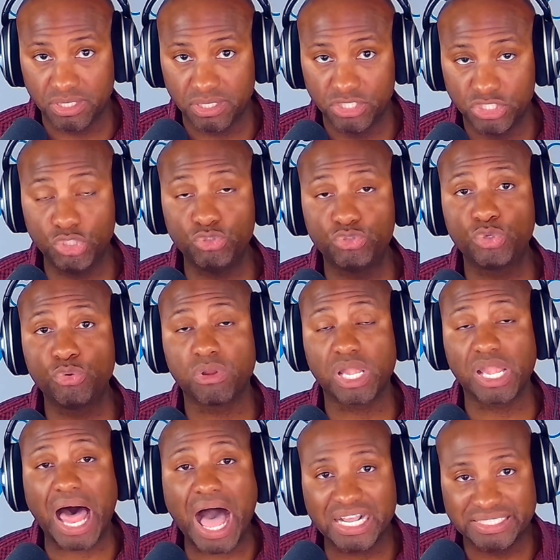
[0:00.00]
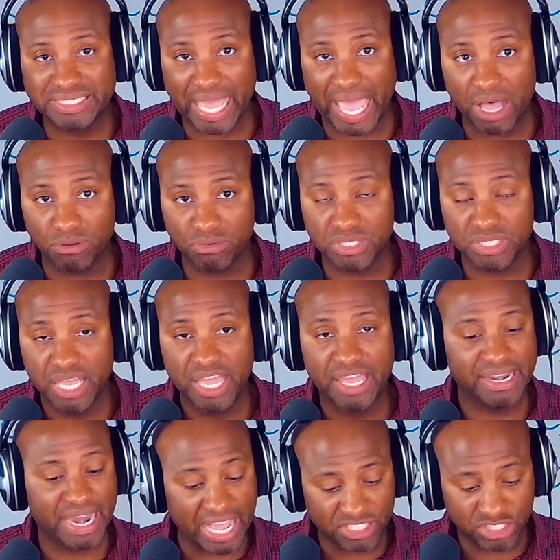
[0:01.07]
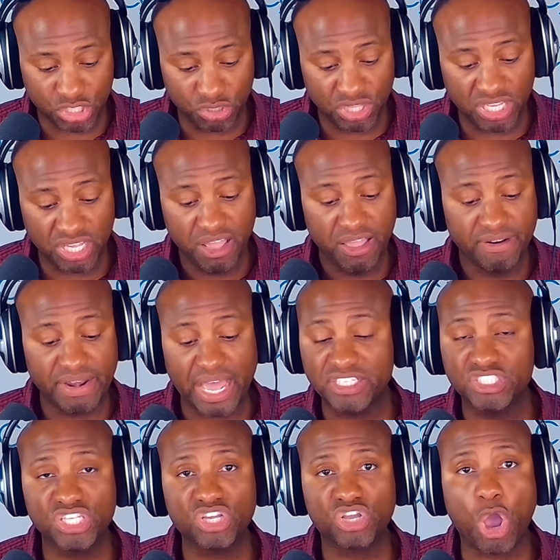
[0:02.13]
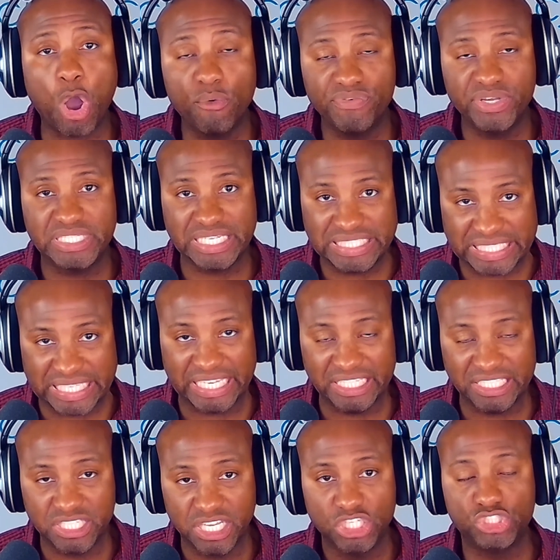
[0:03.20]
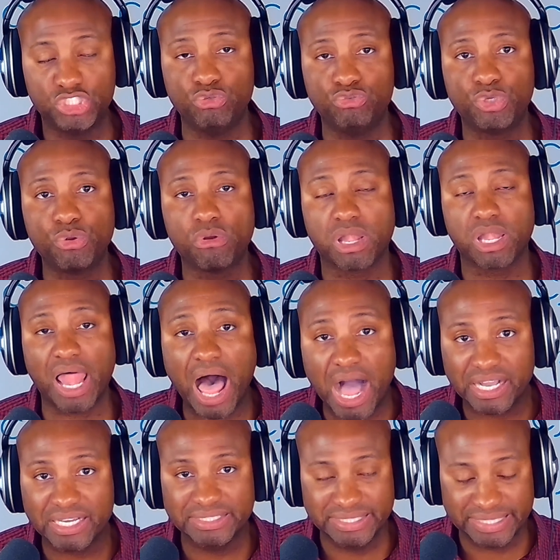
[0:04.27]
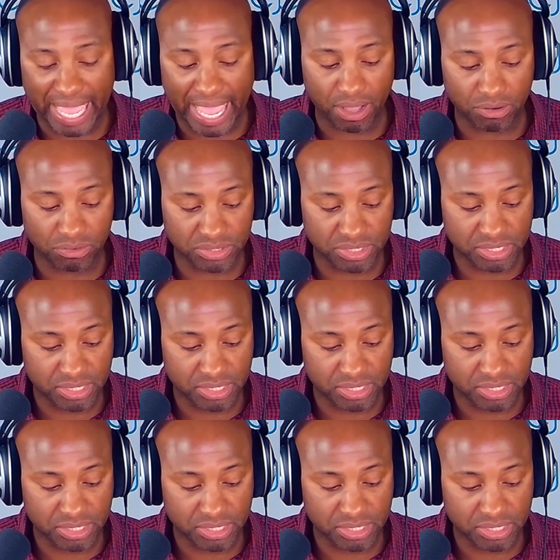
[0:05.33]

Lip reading: not to the COVID disease, due to lockdowns.